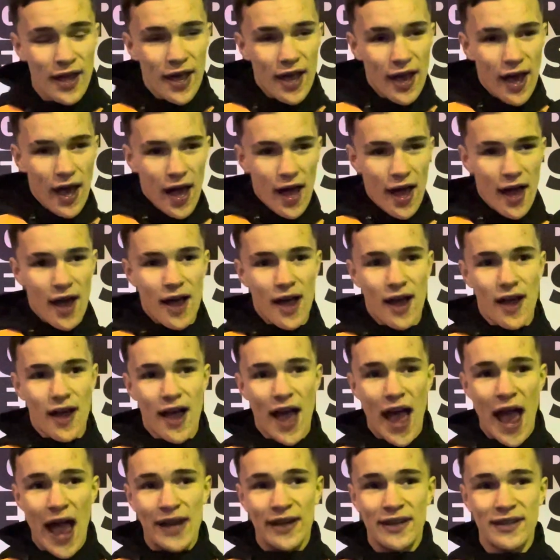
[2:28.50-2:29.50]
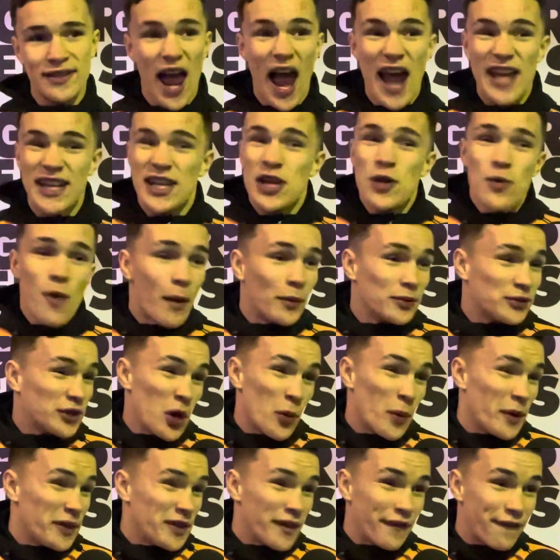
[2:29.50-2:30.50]
And I knew I was going to
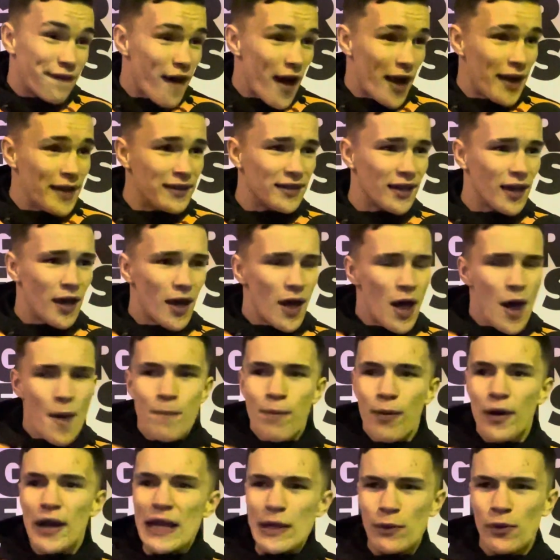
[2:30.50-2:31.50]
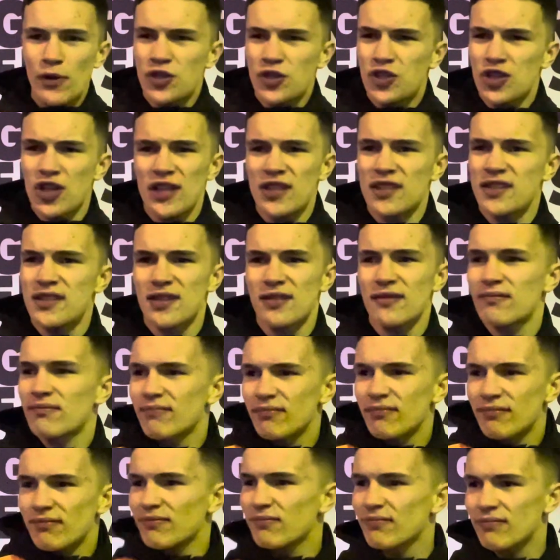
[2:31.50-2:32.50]
win the fight, but it was just,
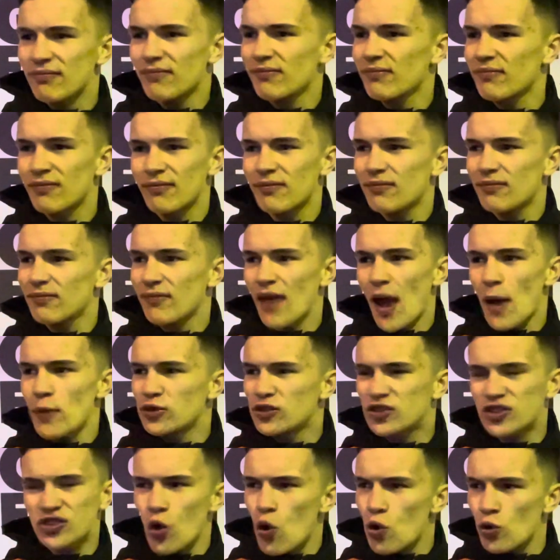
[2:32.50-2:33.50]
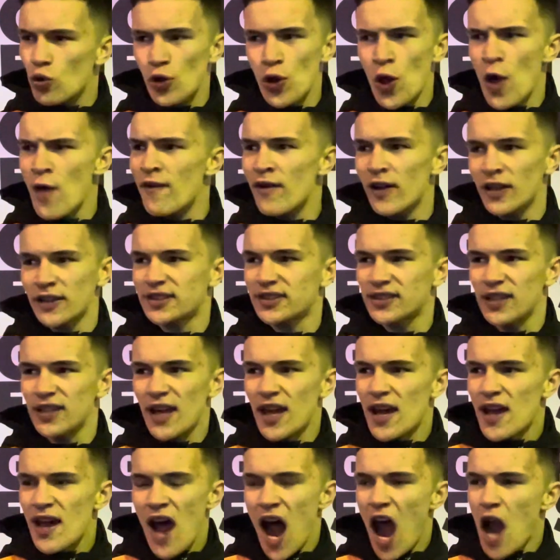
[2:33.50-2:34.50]
I was so nervous.
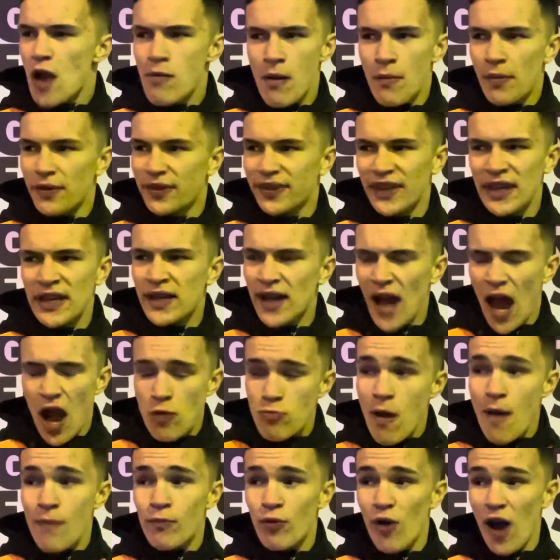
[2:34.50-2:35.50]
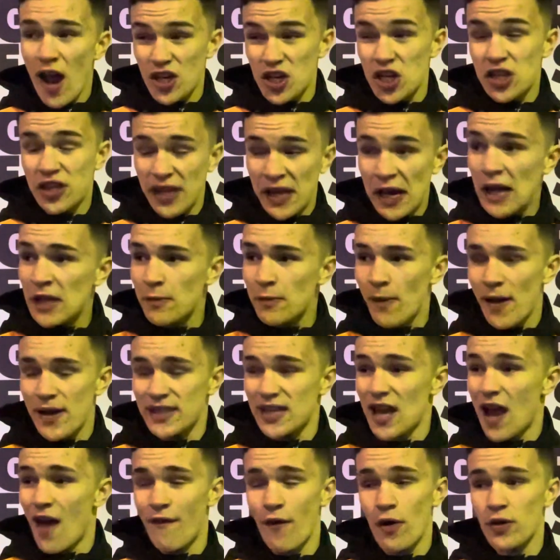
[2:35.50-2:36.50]
I remember actually thinking to
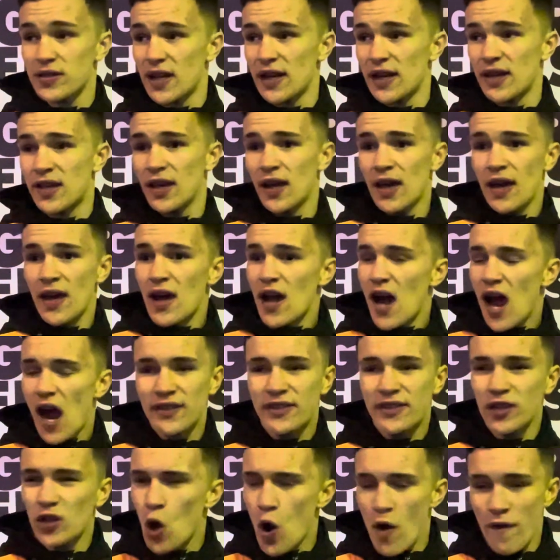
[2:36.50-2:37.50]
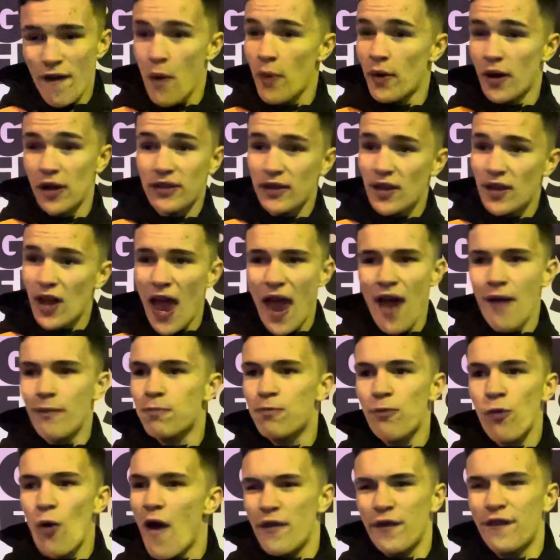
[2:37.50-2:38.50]
myself, I was like, I don't know if I want to,
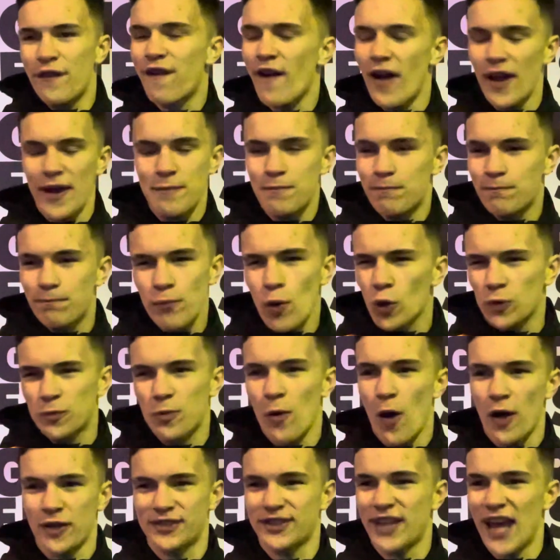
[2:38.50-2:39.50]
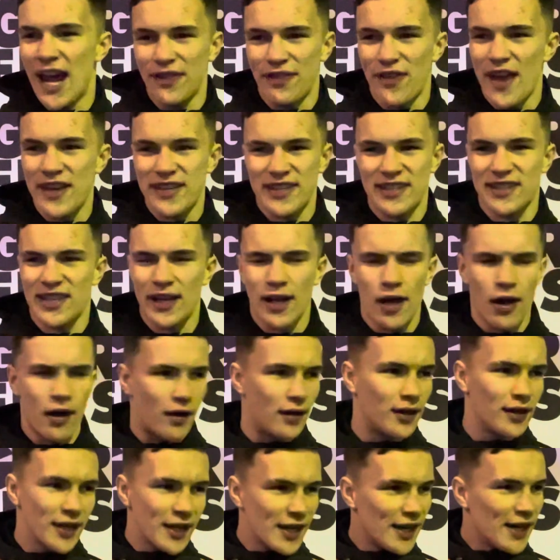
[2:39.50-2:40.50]
before every fight, loads of boxers get this, it's like, oh,
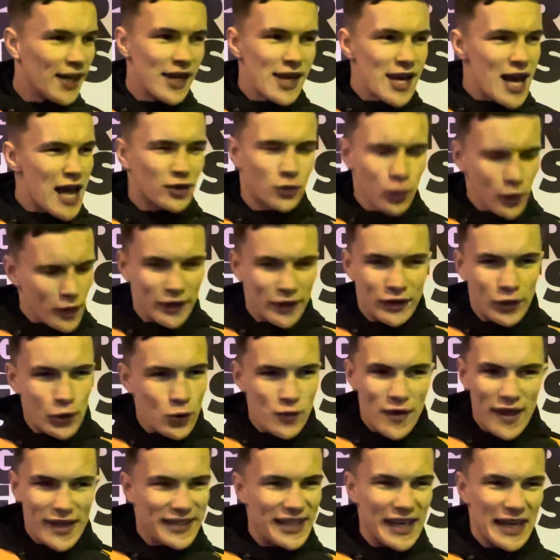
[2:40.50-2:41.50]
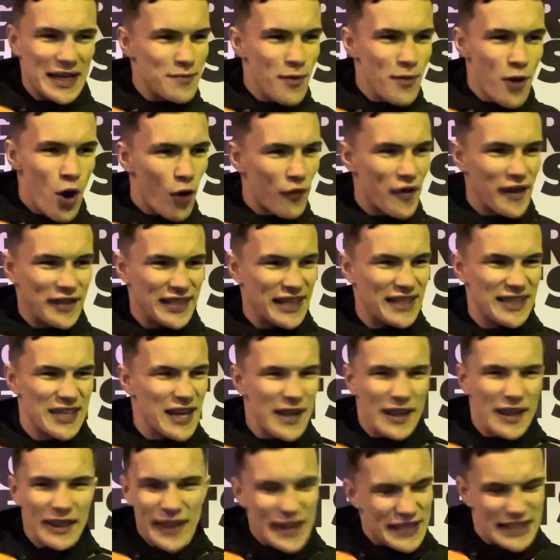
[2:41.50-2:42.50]
I don't want to do this anymore. This
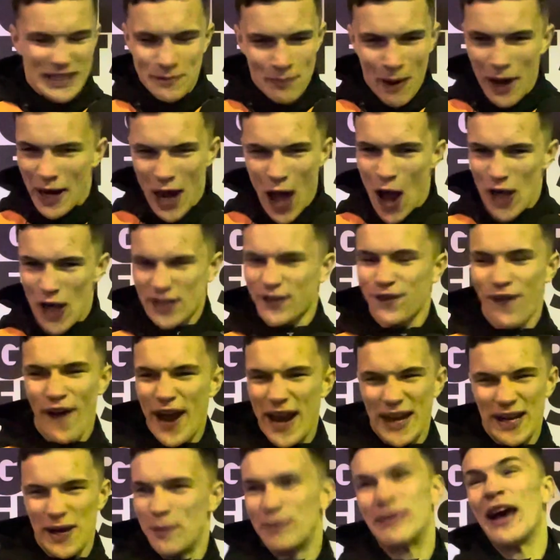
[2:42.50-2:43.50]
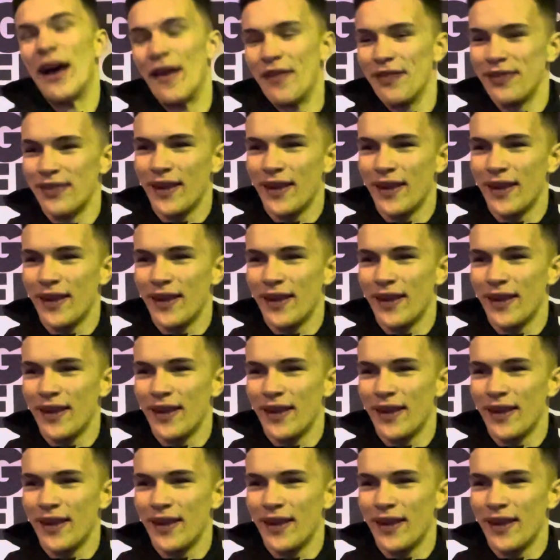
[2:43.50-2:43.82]
is my last fight and I'm done.